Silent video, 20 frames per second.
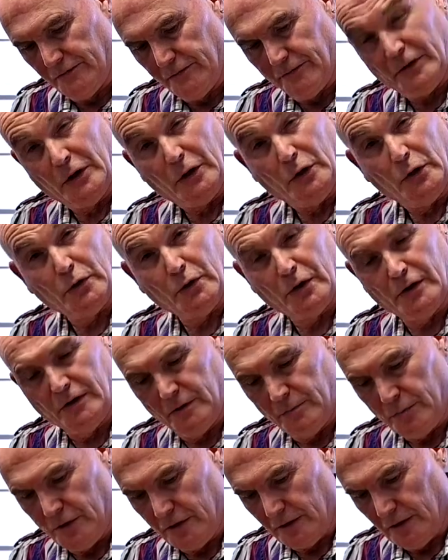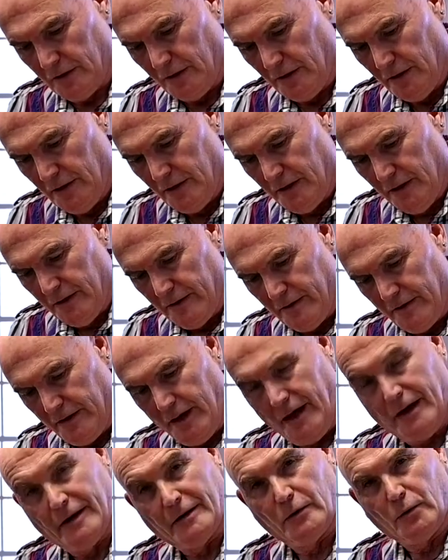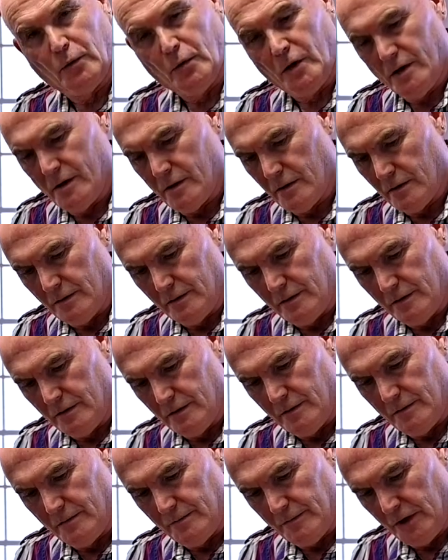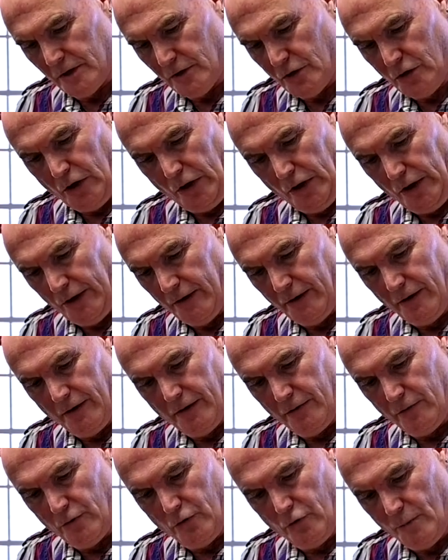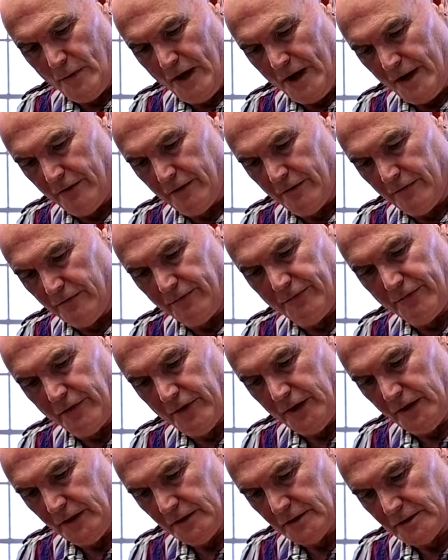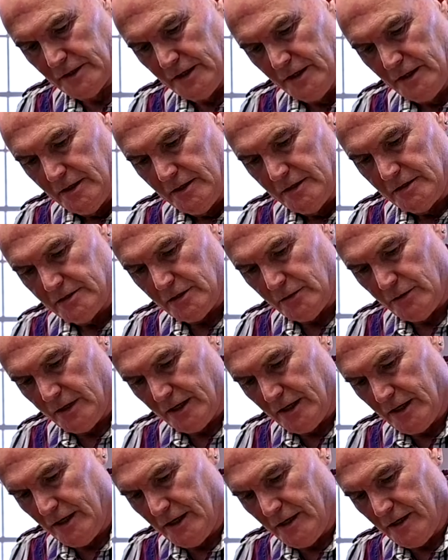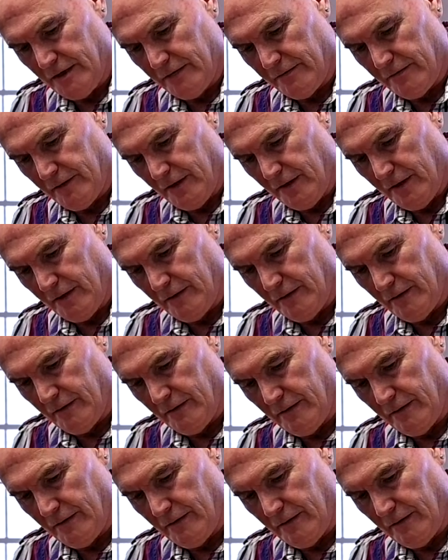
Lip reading: If you look on the bottle, they add guar gum, colour, all manner of things. So I kind of think